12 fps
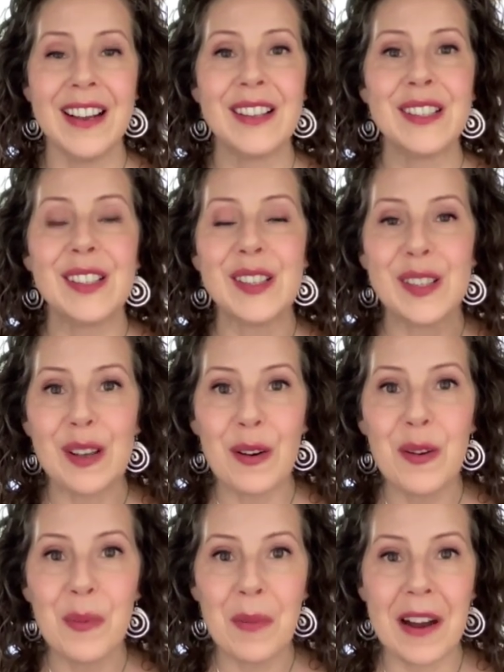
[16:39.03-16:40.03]

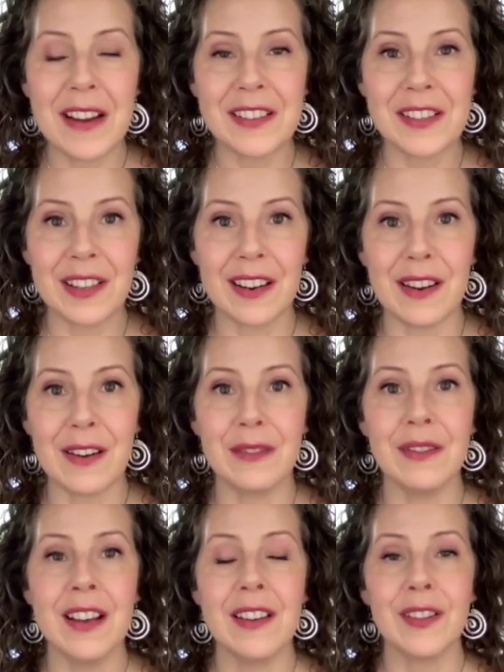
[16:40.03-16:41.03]
so much
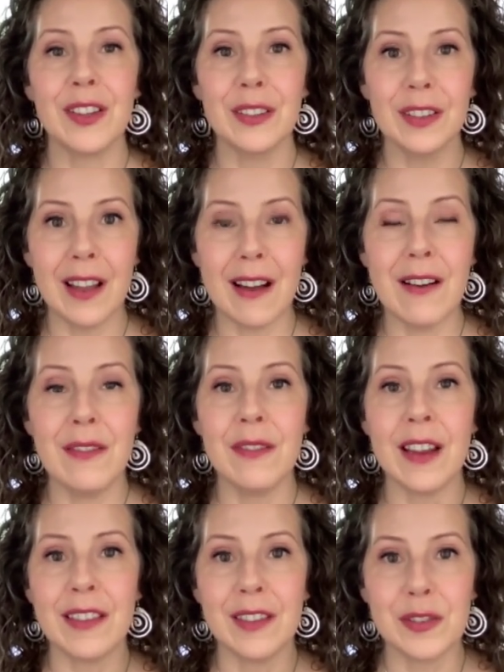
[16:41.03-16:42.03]
of the love
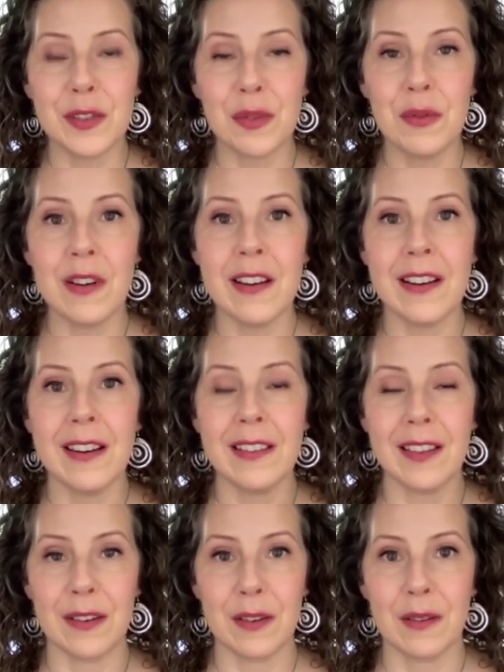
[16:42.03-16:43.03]
and the joy
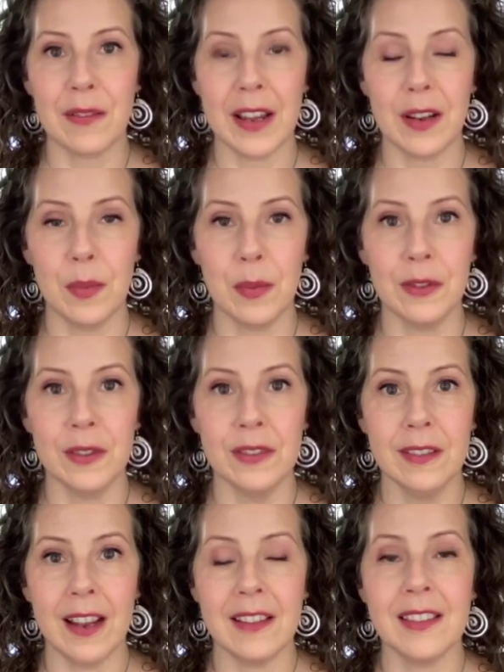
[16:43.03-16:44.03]
that are available
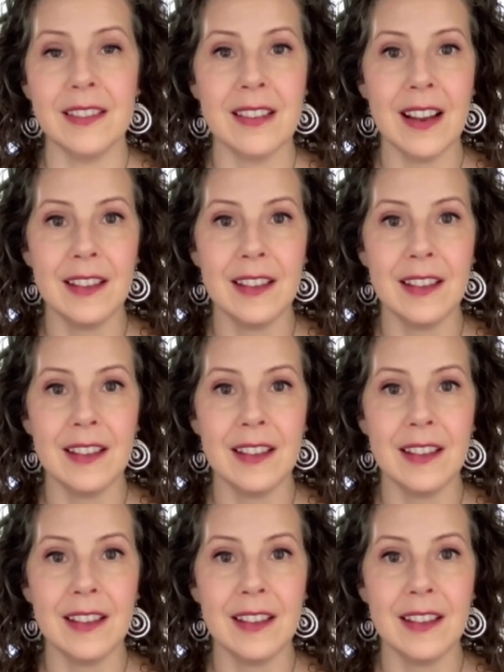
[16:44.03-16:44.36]
and